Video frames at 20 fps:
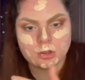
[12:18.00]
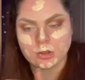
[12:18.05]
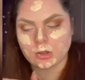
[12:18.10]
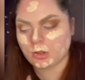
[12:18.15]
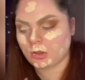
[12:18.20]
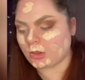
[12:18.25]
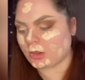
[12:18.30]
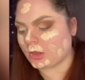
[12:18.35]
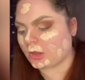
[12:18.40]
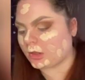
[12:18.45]

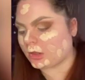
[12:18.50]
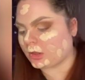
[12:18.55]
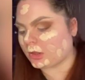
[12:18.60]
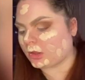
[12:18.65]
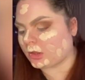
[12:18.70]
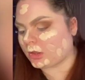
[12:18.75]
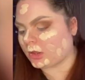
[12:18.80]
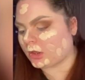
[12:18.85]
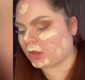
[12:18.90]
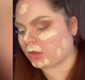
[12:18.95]
Like,
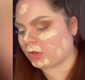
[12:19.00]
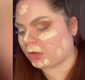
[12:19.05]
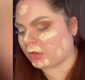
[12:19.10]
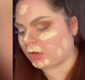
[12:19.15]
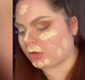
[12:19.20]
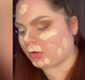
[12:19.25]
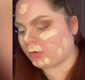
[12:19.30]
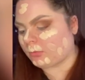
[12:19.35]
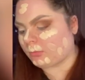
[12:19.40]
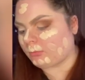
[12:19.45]

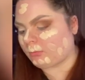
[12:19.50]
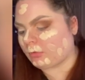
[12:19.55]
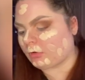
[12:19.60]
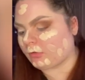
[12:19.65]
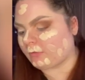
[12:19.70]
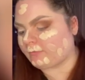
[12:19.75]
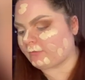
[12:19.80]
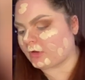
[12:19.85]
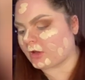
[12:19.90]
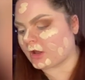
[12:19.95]
or if
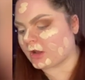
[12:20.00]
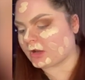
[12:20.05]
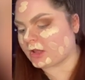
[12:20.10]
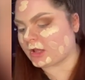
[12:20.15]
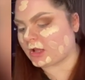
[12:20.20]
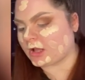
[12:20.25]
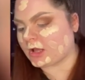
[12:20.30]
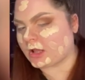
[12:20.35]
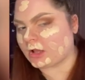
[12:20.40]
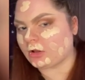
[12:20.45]
you've got any
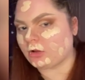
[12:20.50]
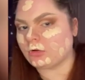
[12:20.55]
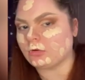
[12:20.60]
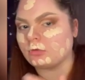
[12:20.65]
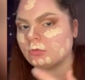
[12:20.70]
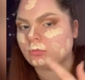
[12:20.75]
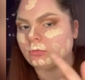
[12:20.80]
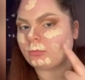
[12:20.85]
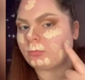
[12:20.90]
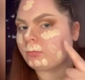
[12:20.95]

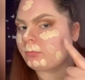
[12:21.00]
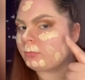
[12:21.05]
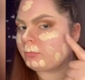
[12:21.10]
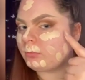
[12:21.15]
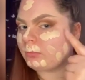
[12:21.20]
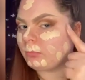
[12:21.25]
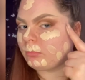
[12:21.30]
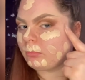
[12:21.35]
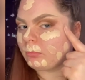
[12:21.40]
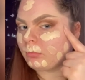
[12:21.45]
yellow
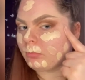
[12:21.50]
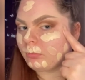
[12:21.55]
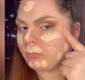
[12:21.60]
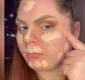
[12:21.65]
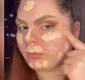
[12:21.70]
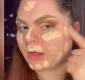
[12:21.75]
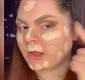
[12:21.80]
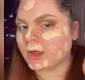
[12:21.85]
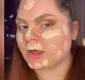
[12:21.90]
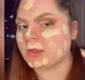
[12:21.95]

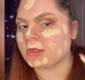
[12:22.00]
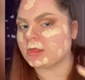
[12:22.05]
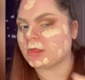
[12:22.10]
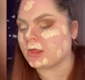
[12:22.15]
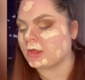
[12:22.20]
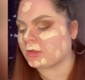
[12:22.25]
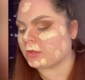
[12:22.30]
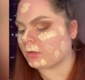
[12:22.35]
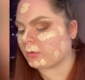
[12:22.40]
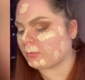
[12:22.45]

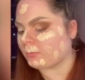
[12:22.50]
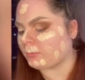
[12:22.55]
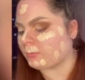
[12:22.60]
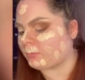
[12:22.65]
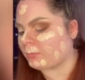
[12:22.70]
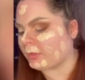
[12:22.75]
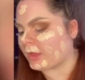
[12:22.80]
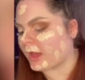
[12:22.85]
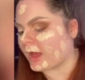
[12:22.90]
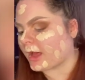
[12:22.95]
places or
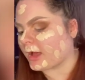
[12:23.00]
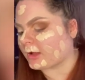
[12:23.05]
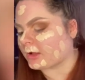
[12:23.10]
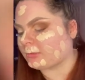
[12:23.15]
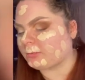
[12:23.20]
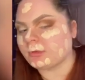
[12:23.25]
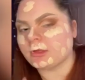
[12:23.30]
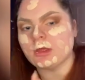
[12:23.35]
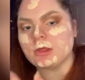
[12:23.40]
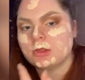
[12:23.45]
dark
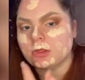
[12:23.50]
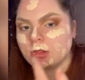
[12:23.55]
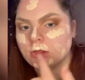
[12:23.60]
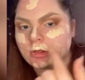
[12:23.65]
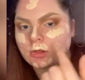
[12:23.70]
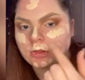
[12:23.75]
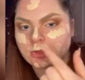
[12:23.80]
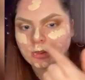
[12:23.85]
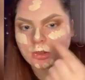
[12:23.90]
places,